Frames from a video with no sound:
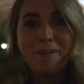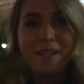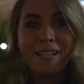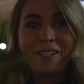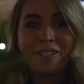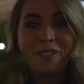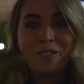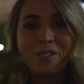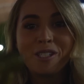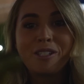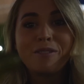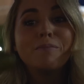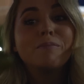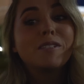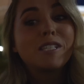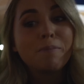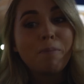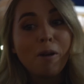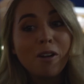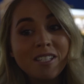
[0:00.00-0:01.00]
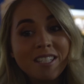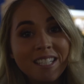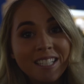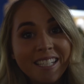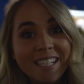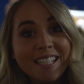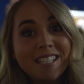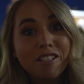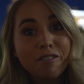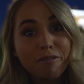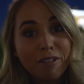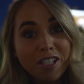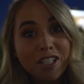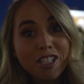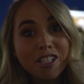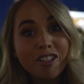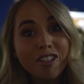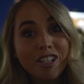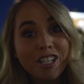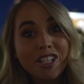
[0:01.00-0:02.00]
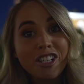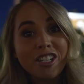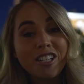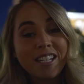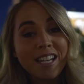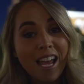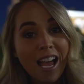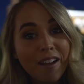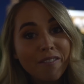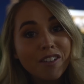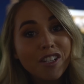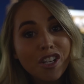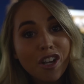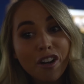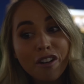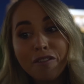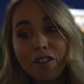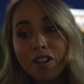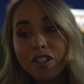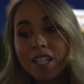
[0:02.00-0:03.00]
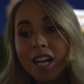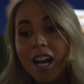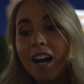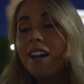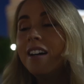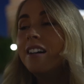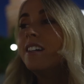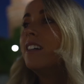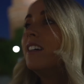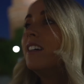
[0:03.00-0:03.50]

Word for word: pickles. Supposedly, it's a Russian tradition to have you shot a vodka.